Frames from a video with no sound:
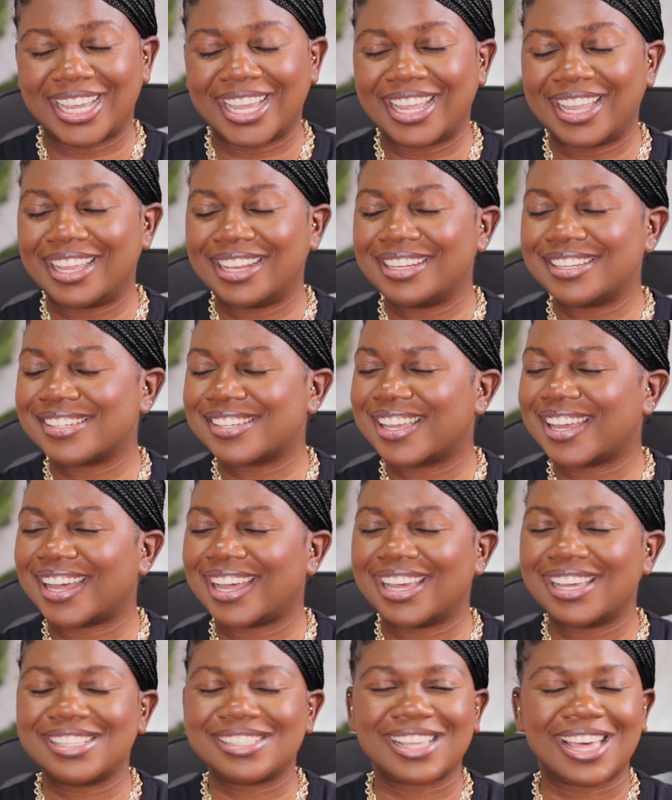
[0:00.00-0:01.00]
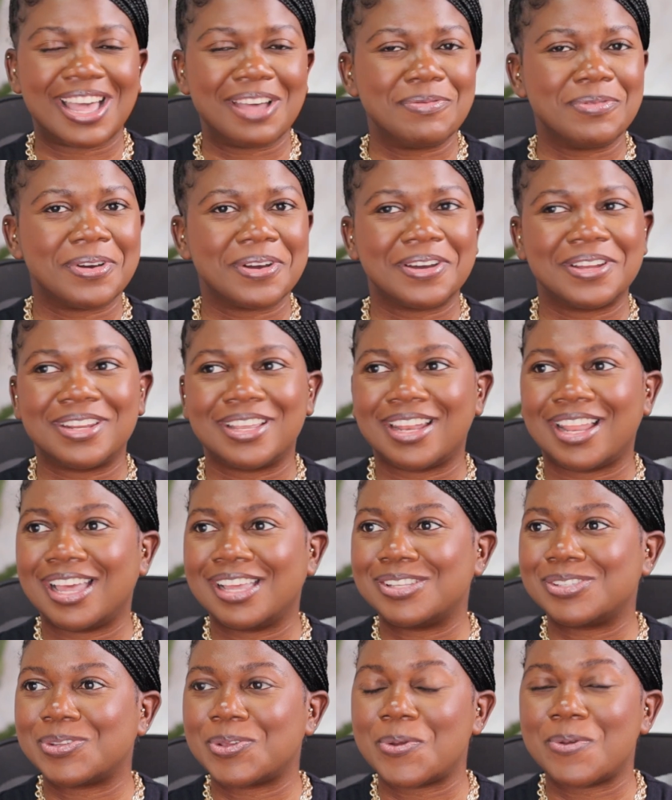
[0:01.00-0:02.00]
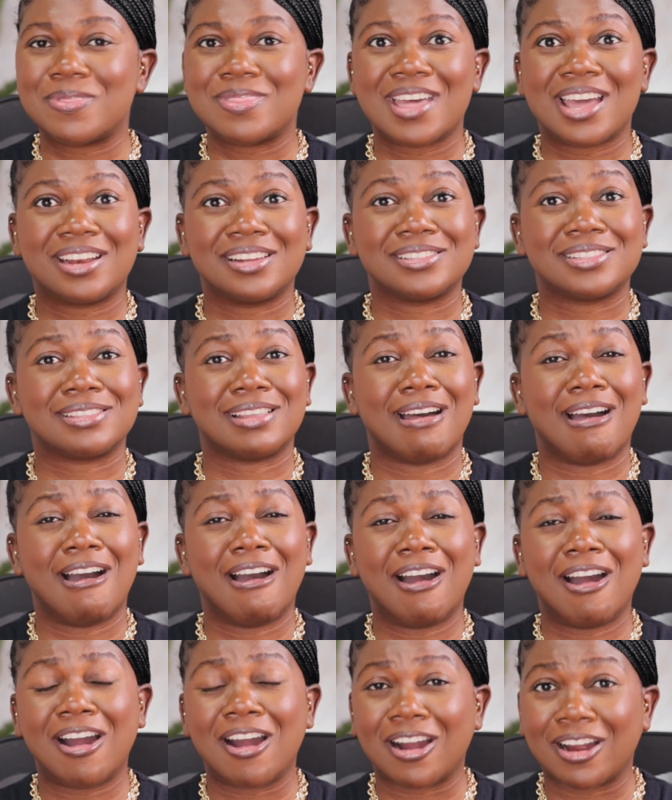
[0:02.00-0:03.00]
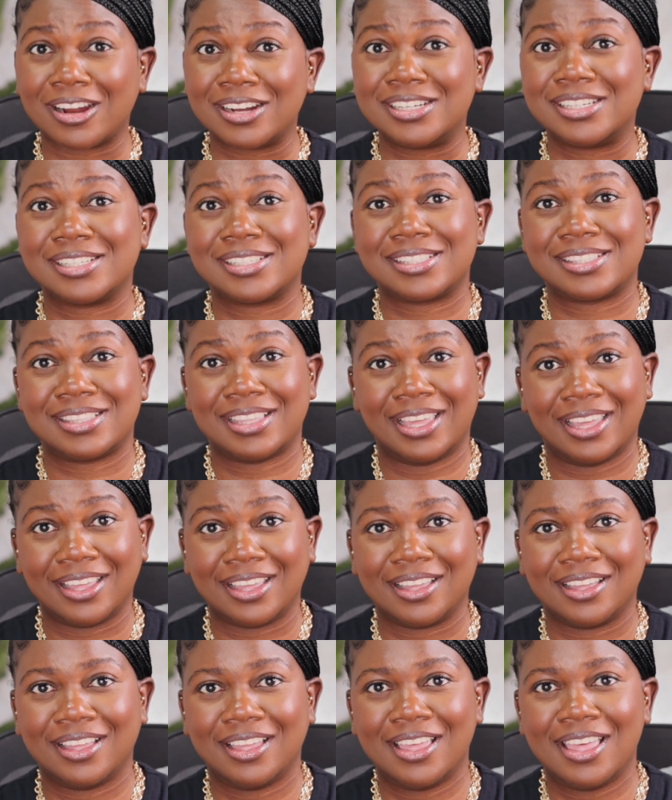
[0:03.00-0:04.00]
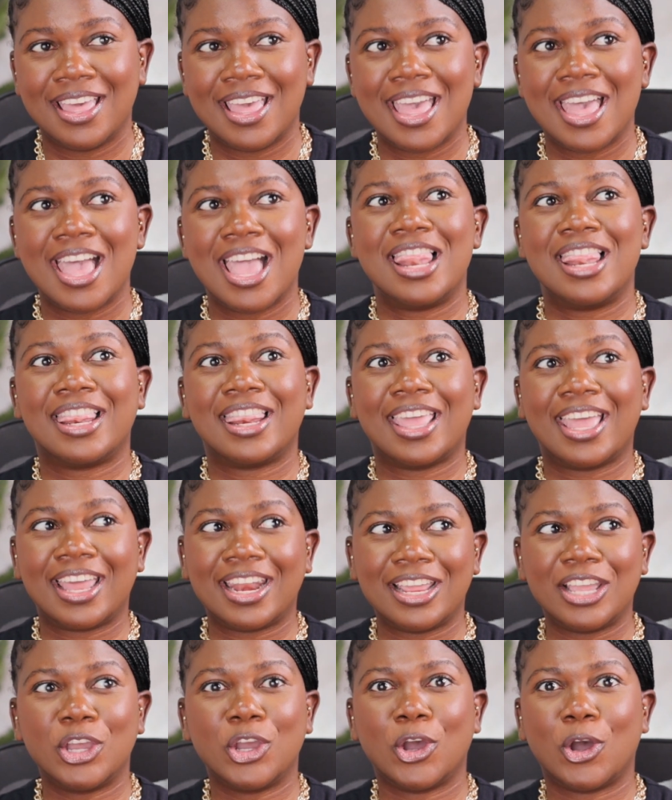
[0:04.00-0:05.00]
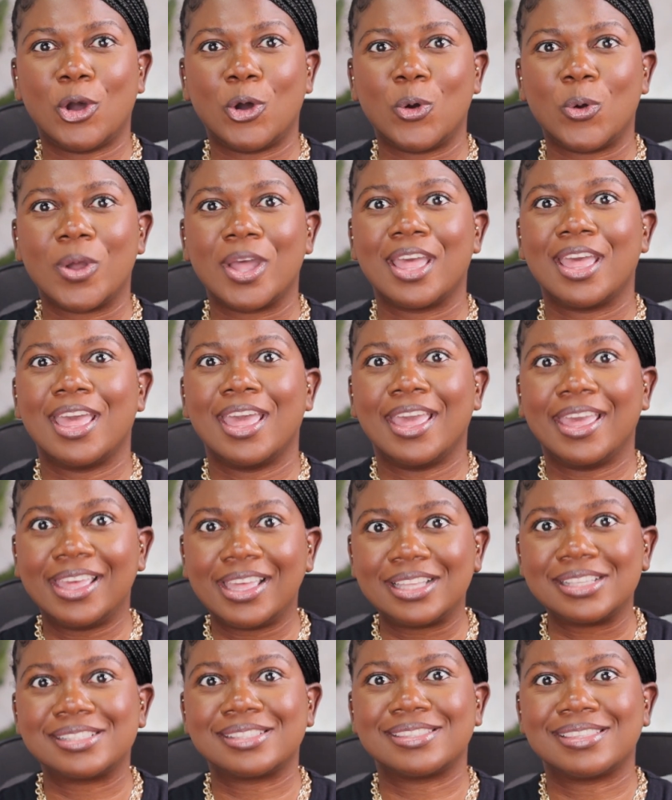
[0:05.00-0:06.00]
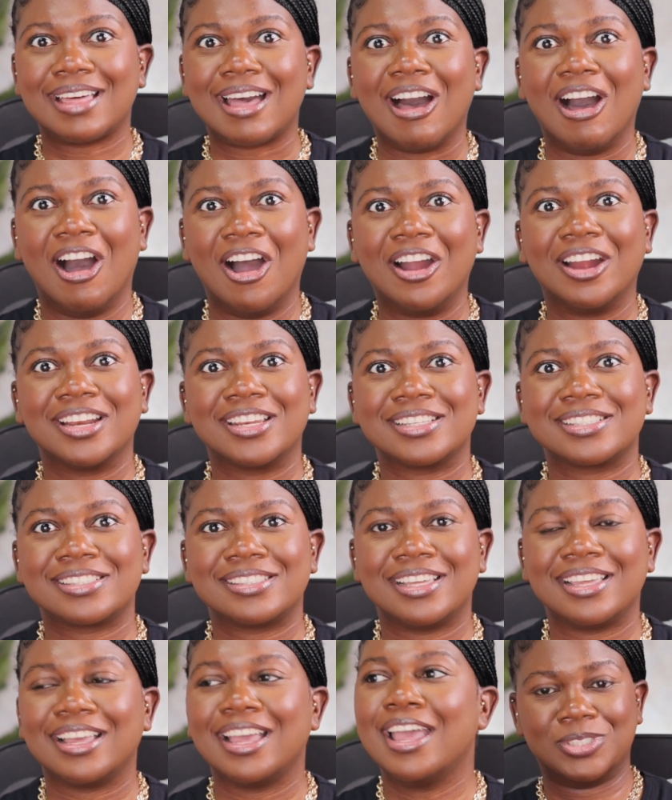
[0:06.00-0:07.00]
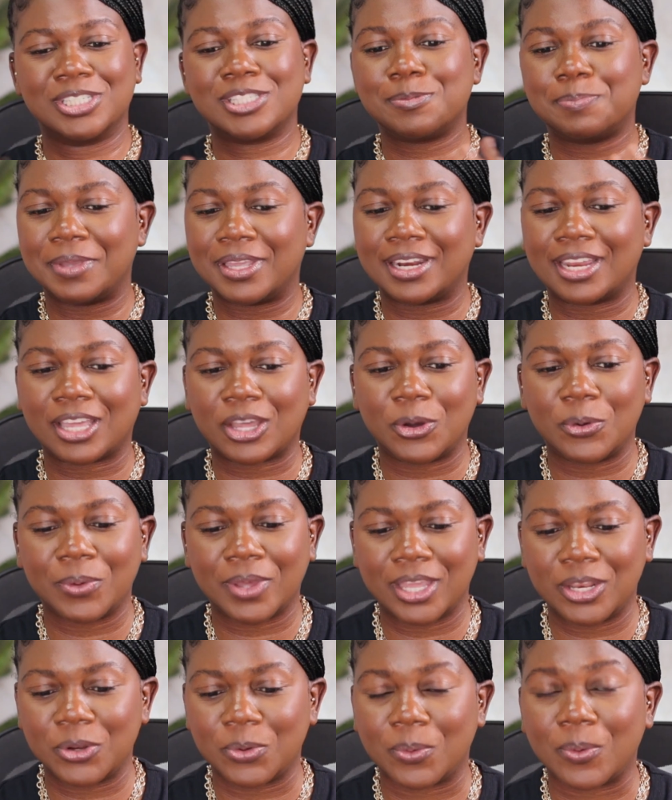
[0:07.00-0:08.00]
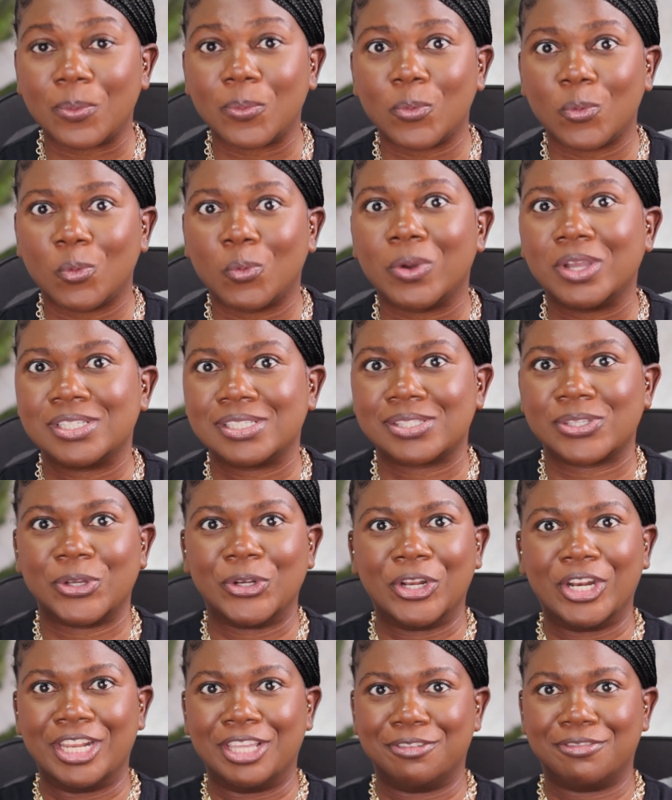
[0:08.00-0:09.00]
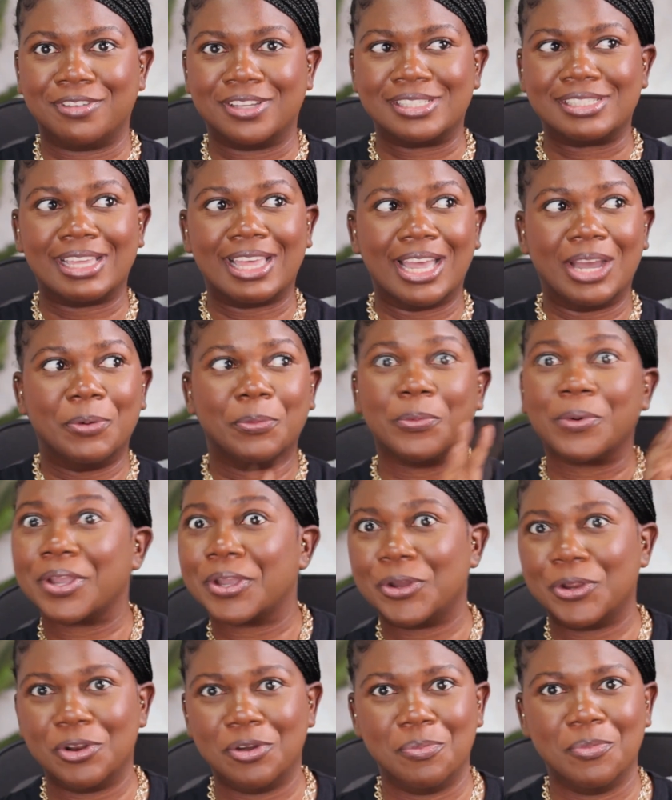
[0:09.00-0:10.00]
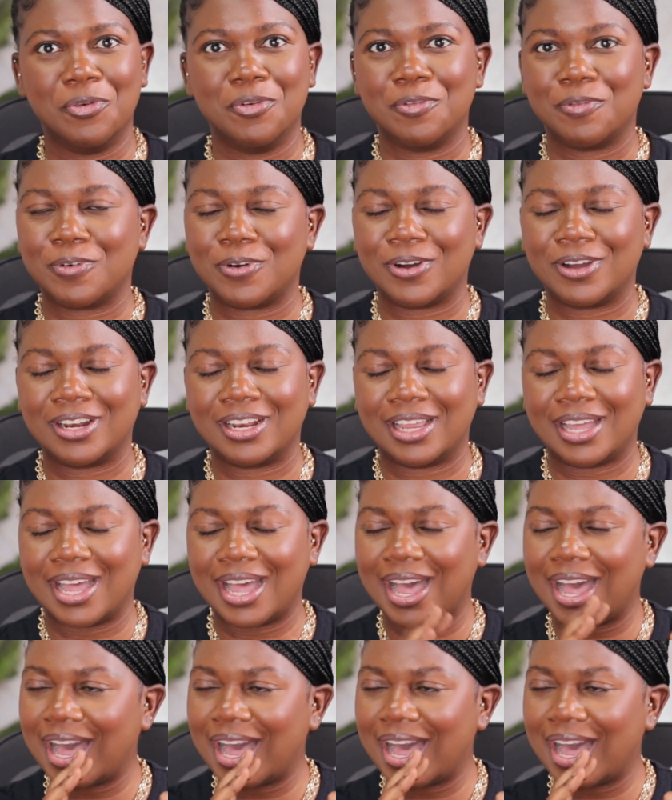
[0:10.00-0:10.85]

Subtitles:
And guys, I'm not gonna lie to you, that is the hardest thing. Letting go is the hardest thing. Just being like, okay, no, we're just gonna leave it. We're gonna move on.